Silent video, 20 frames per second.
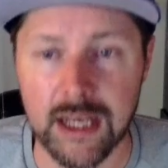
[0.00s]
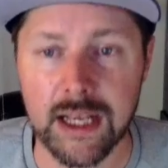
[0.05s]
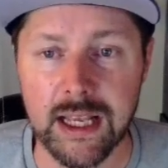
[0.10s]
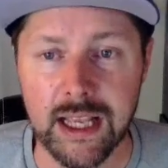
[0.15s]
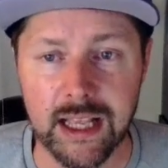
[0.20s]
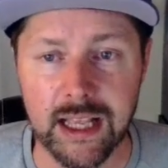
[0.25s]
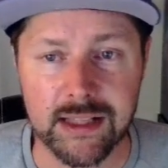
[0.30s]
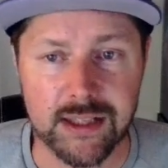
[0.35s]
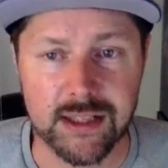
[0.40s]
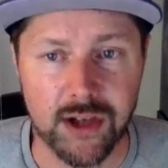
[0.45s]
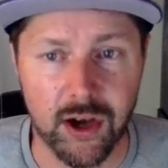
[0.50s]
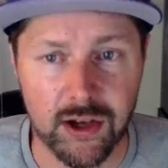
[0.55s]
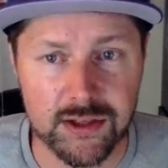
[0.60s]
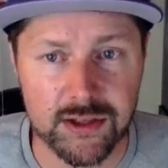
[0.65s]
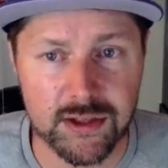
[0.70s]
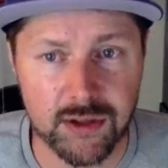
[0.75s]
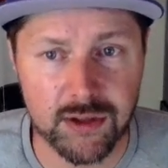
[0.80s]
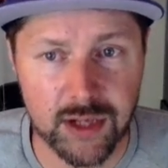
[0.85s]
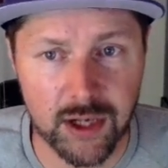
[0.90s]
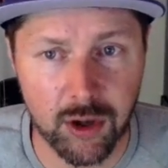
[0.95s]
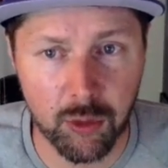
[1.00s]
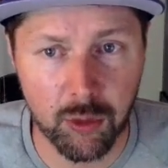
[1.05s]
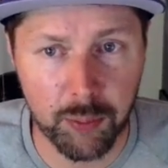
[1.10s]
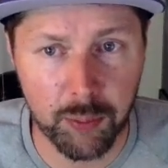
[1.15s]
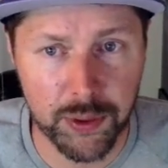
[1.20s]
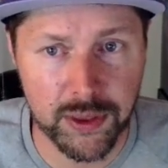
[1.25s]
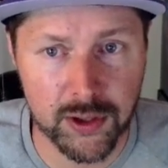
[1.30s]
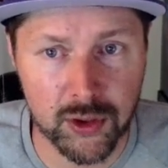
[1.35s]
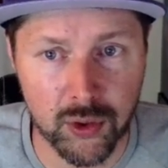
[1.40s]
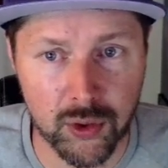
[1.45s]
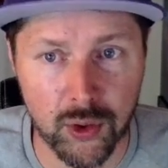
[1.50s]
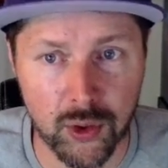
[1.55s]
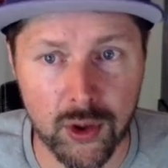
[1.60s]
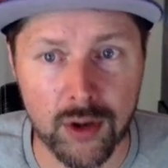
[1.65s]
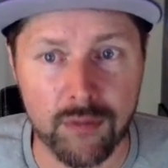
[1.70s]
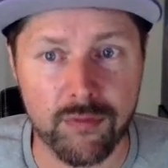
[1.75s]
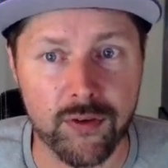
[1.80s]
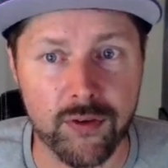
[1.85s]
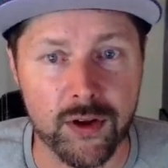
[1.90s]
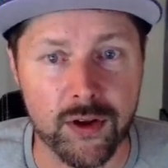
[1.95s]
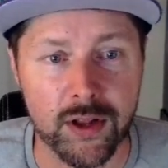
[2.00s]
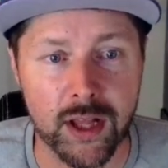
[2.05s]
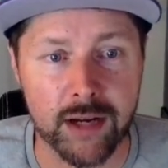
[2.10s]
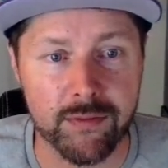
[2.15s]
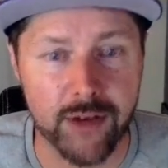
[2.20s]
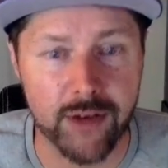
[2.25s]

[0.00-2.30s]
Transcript: It's also going to open the door for a lot of